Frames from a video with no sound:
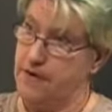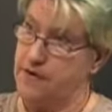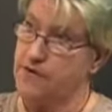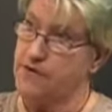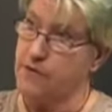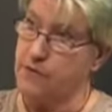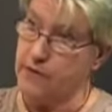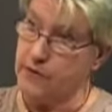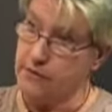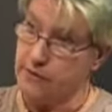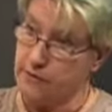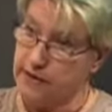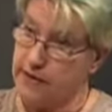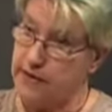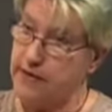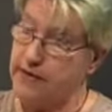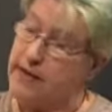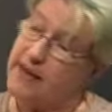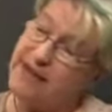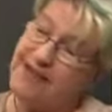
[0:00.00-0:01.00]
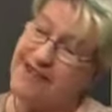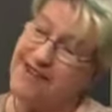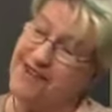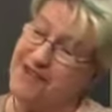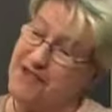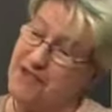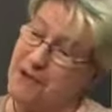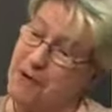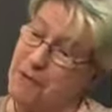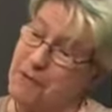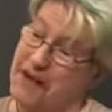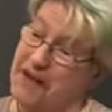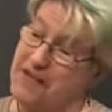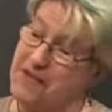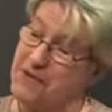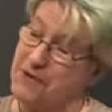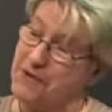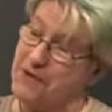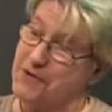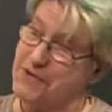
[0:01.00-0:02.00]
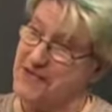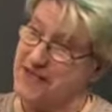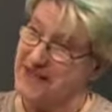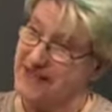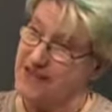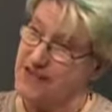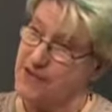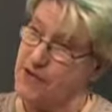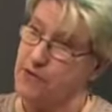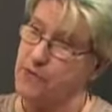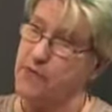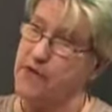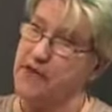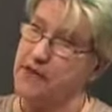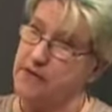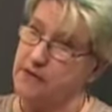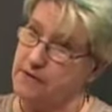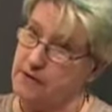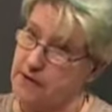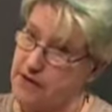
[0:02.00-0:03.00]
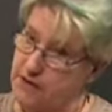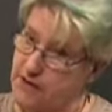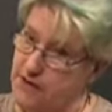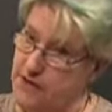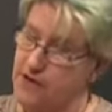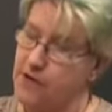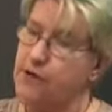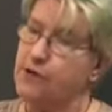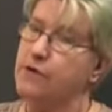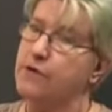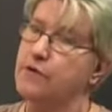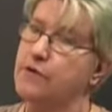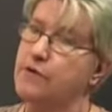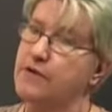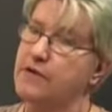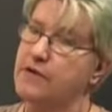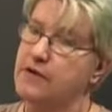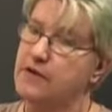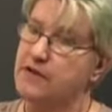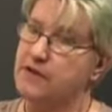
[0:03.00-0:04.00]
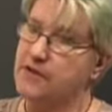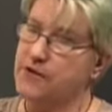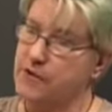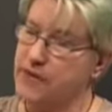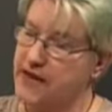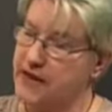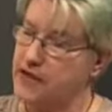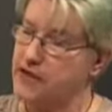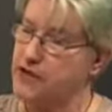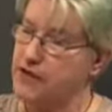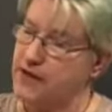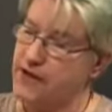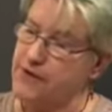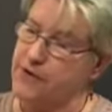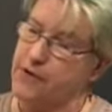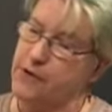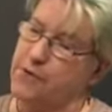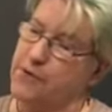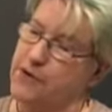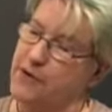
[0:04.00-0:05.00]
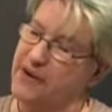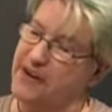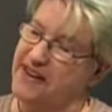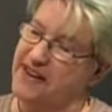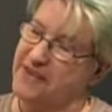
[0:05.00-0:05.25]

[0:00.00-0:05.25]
So we'd really like to know about those things so we can continue to educate the community.